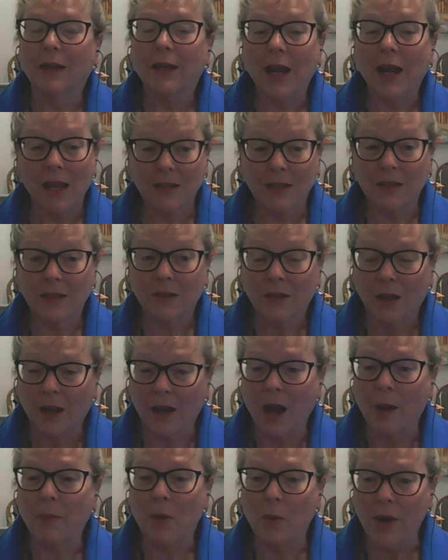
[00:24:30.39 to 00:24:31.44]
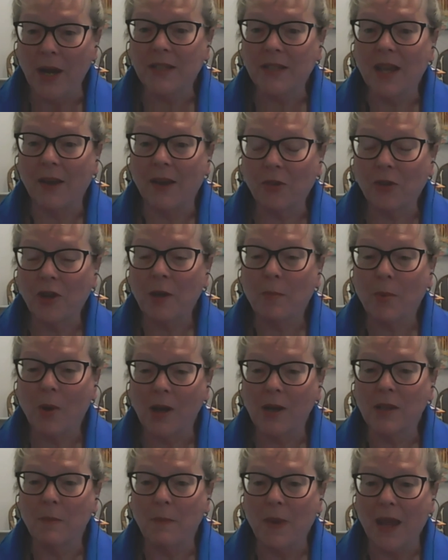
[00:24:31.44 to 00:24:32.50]
Yes, a couple of weeks after he
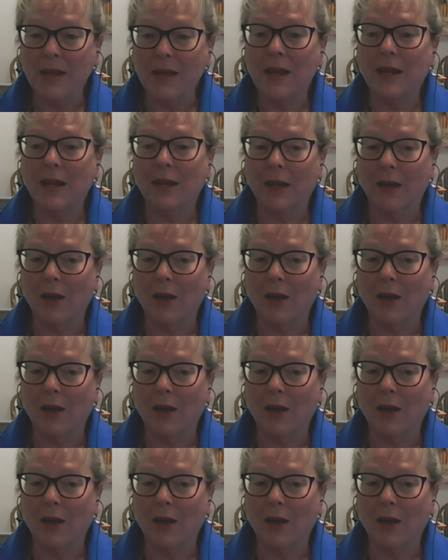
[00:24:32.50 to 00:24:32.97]
brought in the mandate